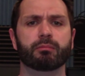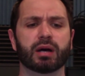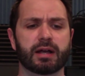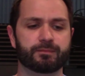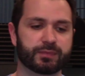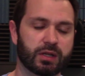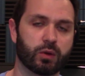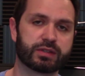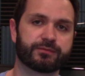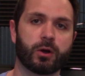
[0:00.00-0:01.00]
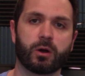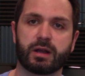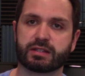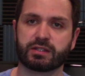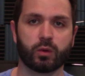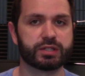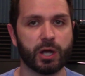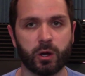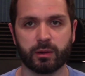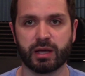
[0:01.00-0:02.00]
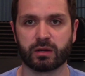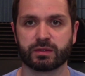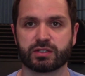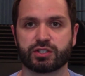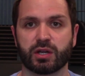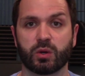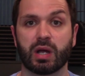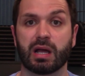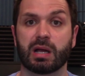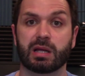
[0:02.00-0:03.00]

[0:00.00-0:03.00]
But you know, as far as you know, we talk about on this show,